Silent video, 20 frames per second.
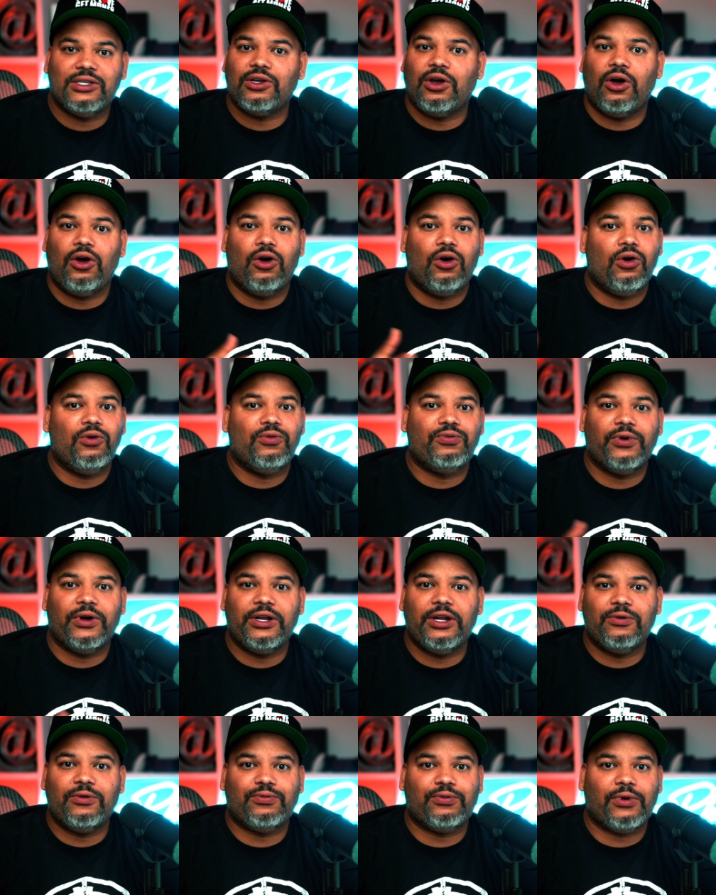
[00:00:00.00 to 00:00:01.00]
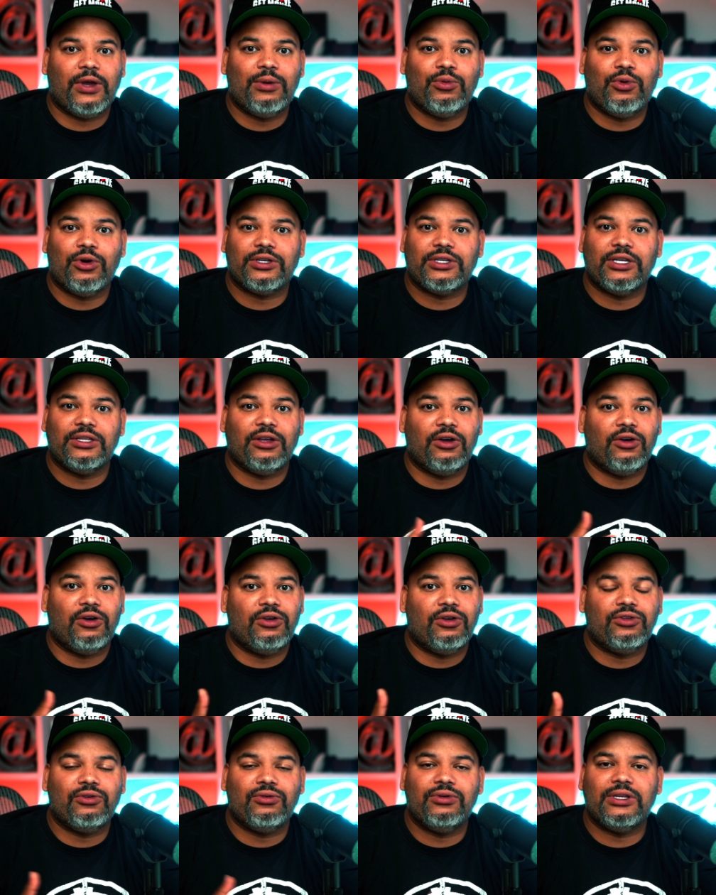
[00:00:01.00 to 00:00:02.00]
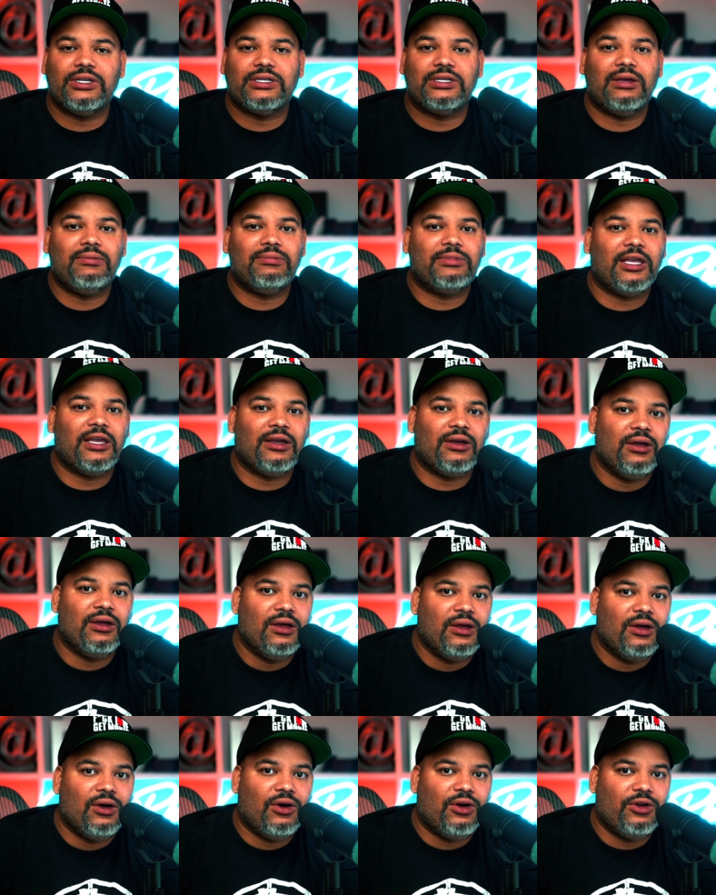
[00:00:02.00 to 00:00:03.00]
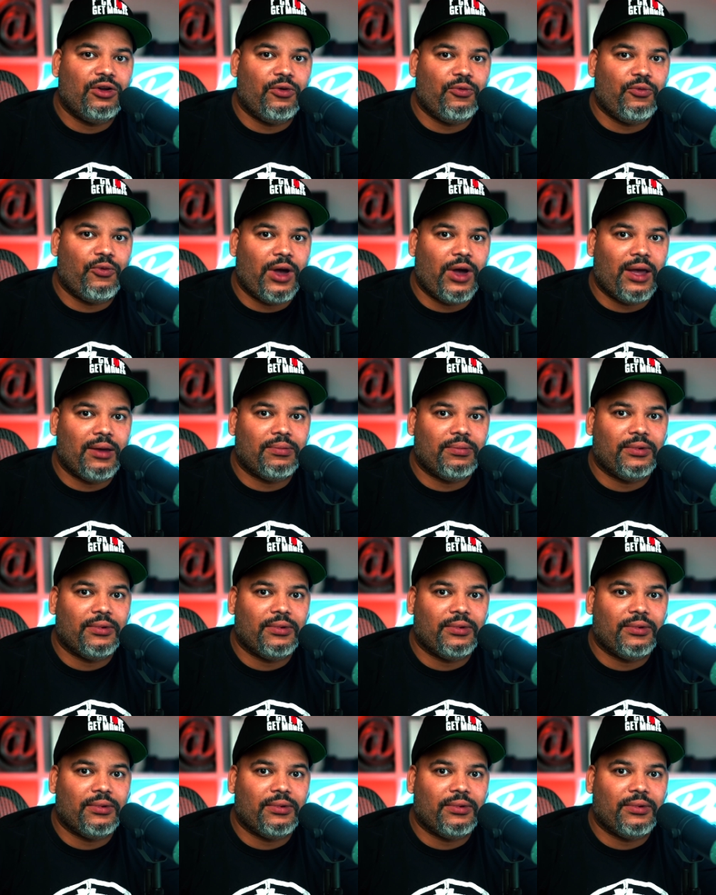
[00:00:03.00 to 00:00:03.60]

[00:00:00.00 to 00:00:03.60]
are all front-end frameworks, and they're all doing the same thing on the web,